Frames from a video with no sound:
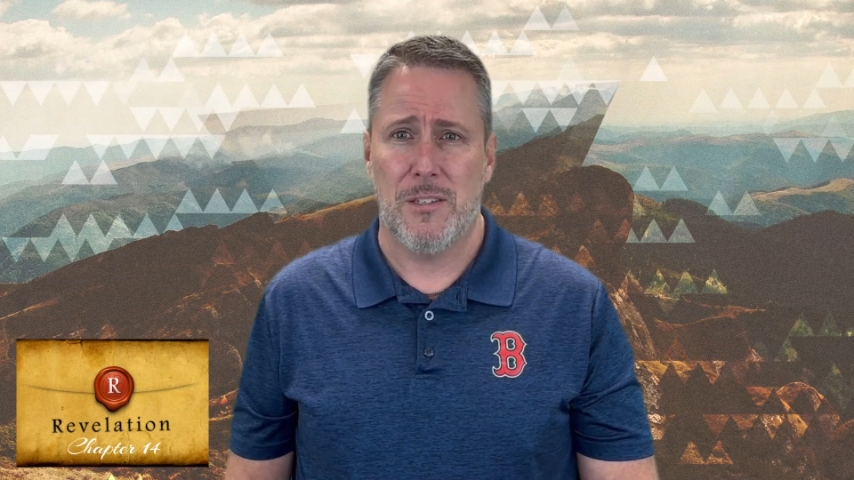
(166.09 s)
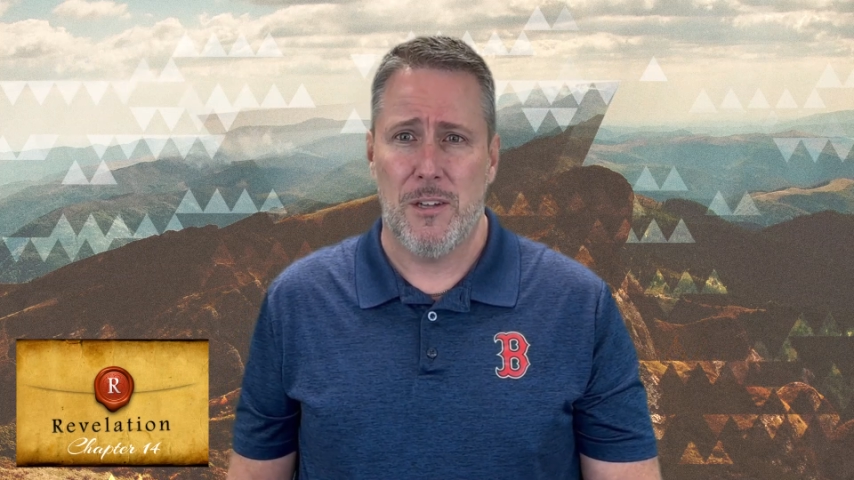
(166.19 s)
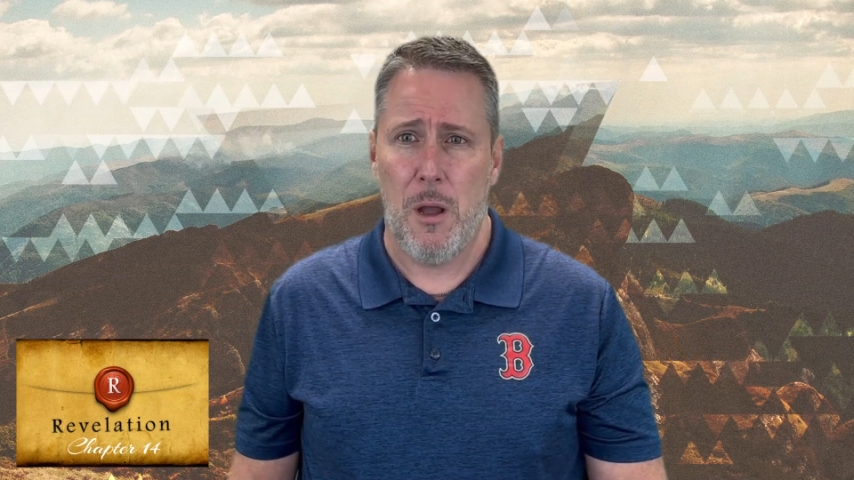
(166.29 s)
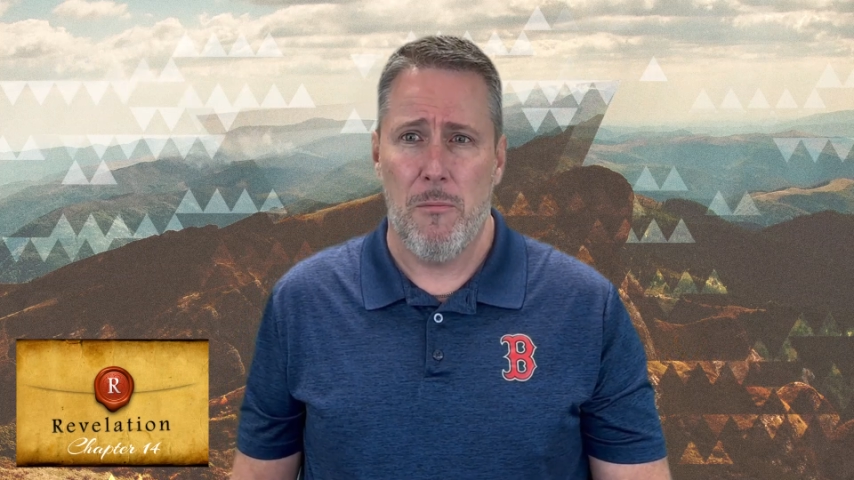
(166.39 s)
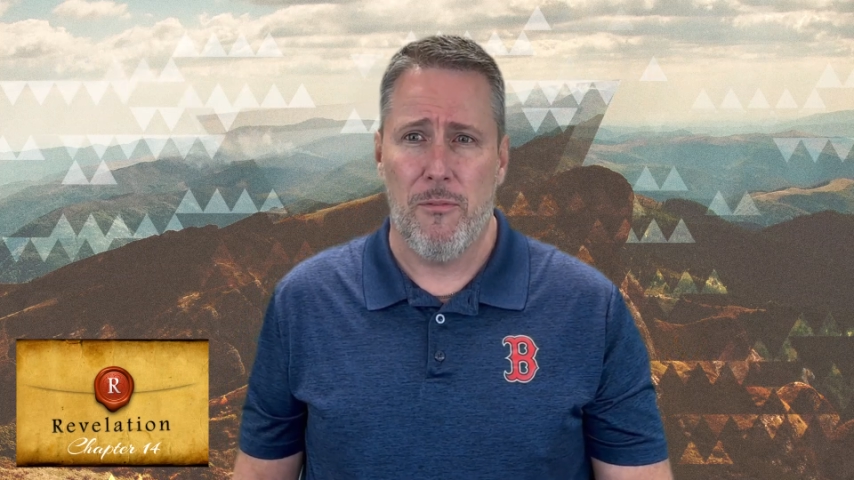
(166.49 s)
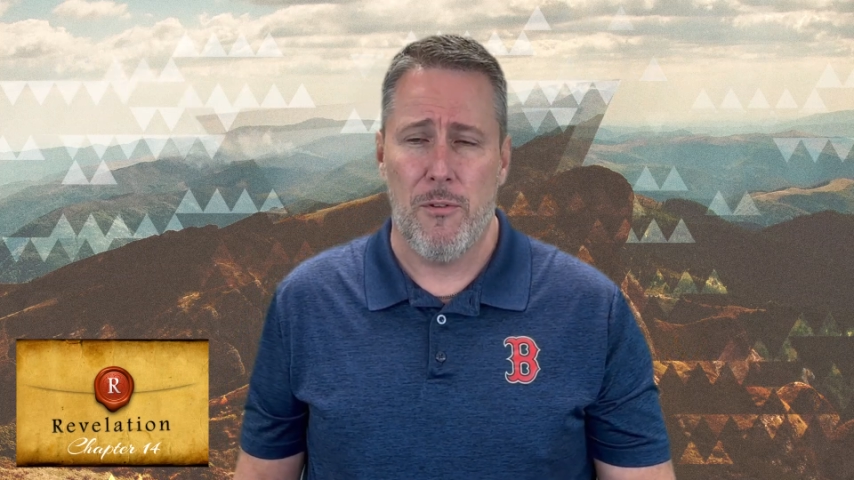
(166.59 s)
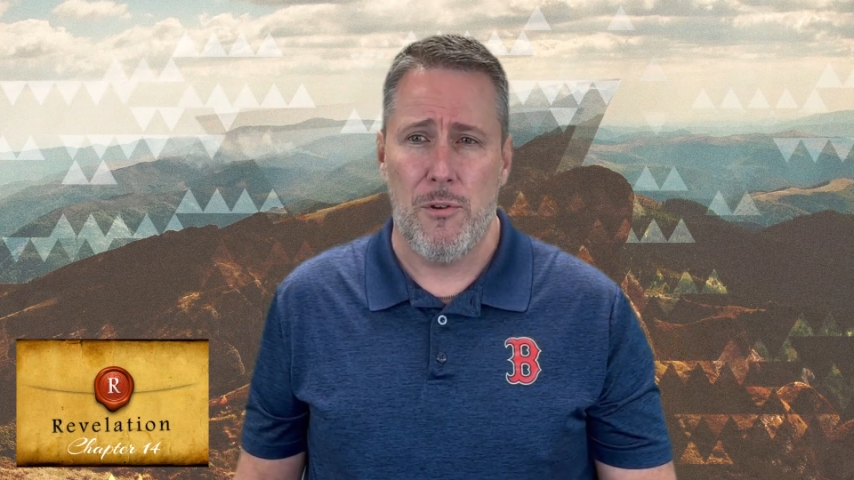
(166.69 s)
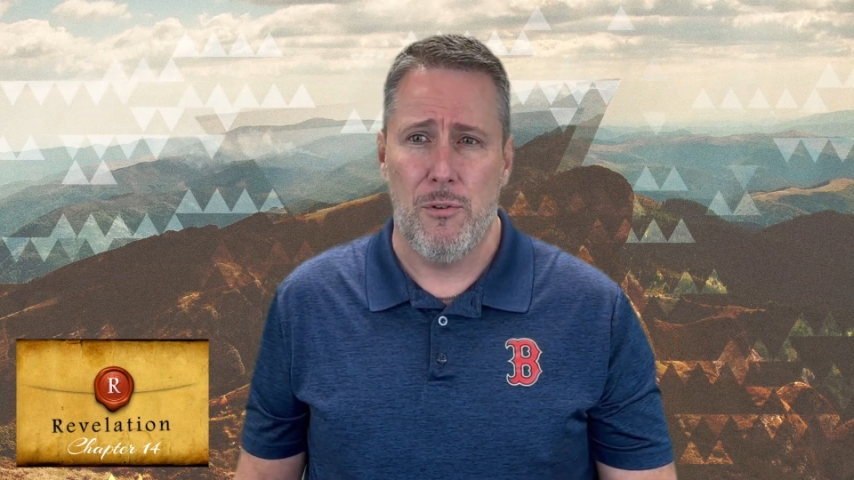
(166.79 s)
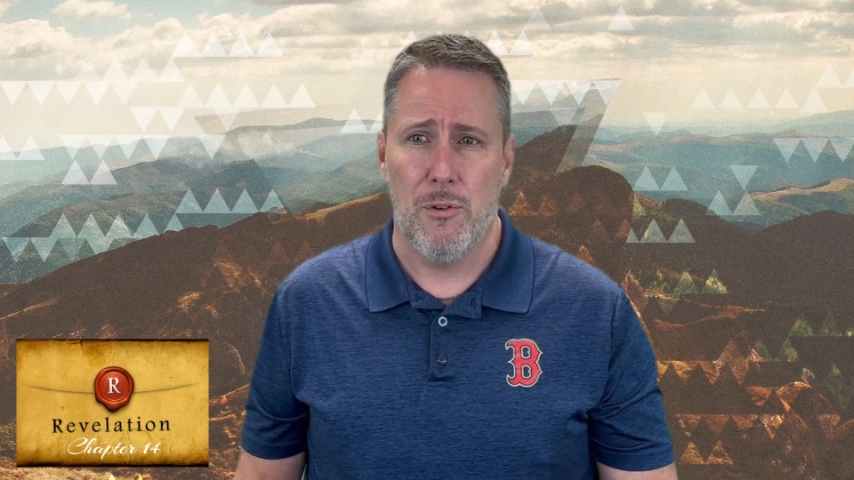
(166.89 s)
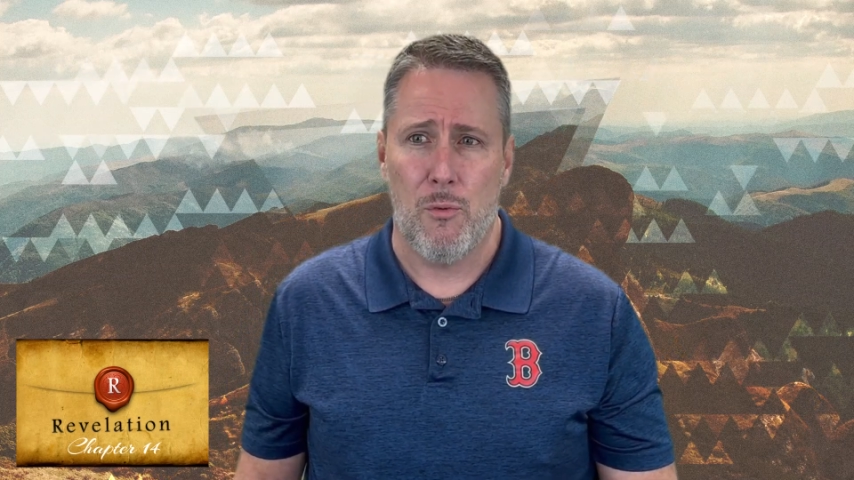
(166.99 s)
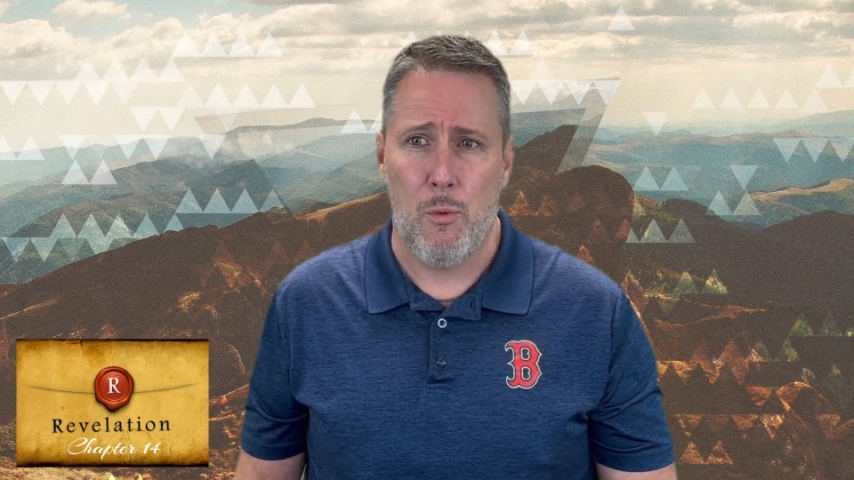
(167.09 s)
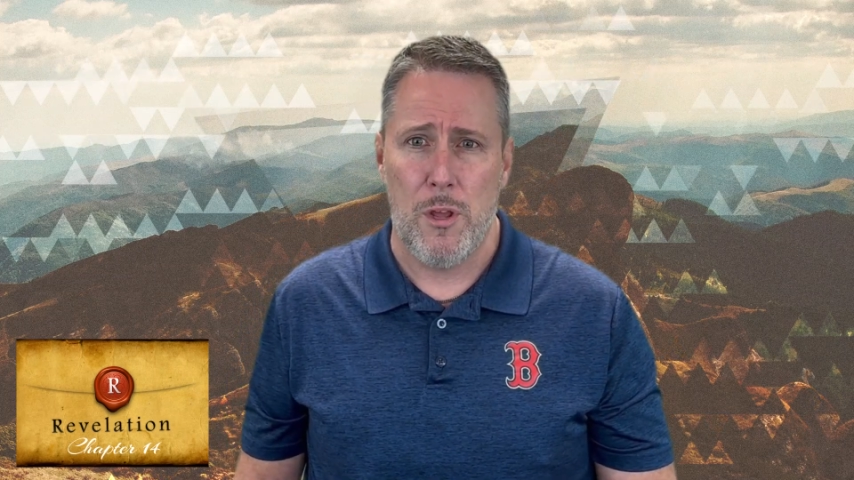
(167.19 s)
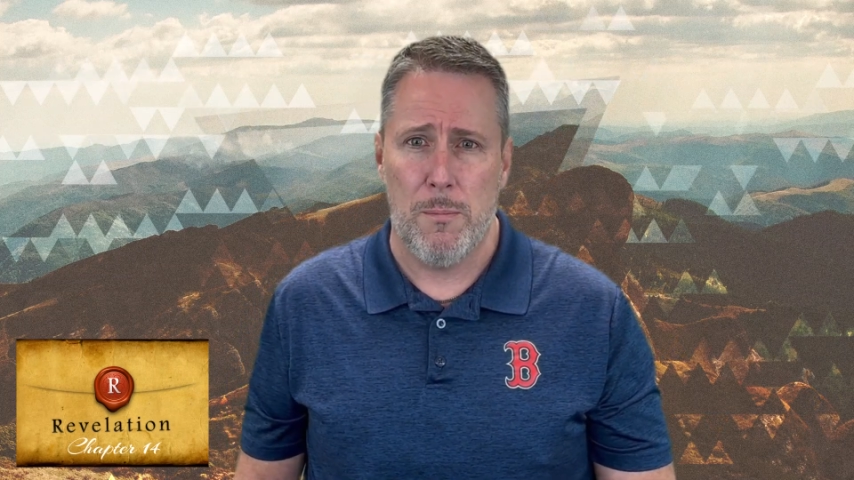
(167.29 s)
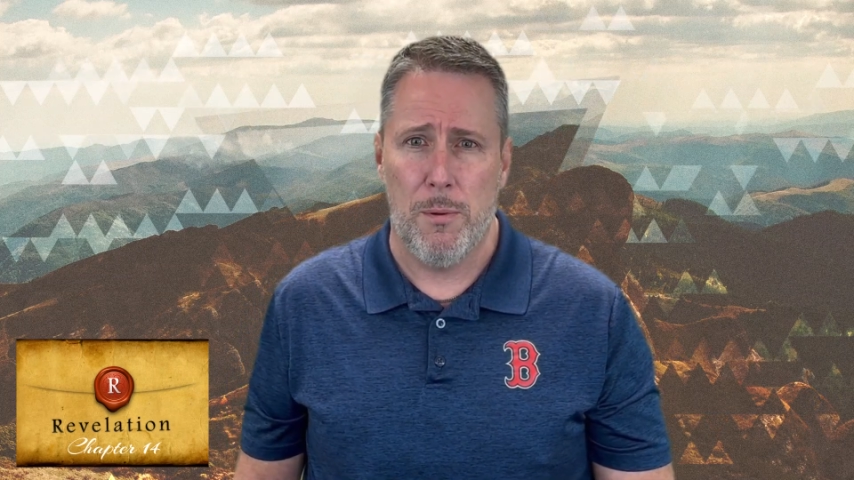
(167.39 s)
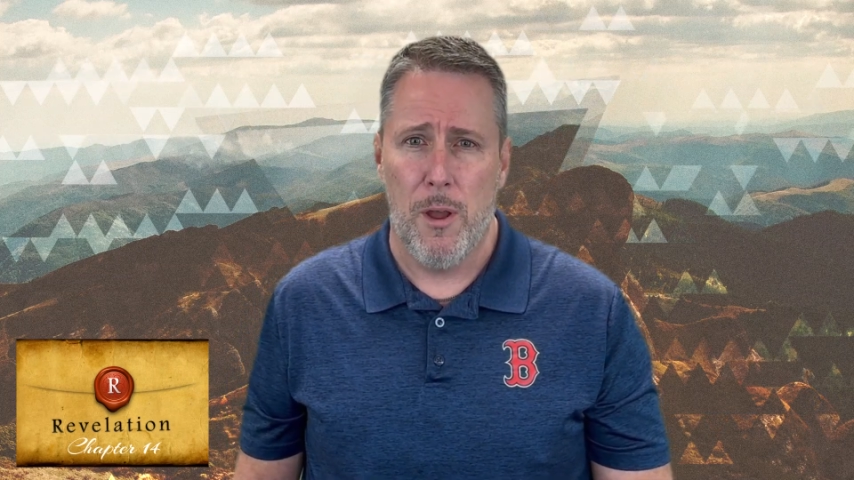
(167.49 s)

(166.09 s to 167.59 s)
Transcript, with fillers: come for you to reap,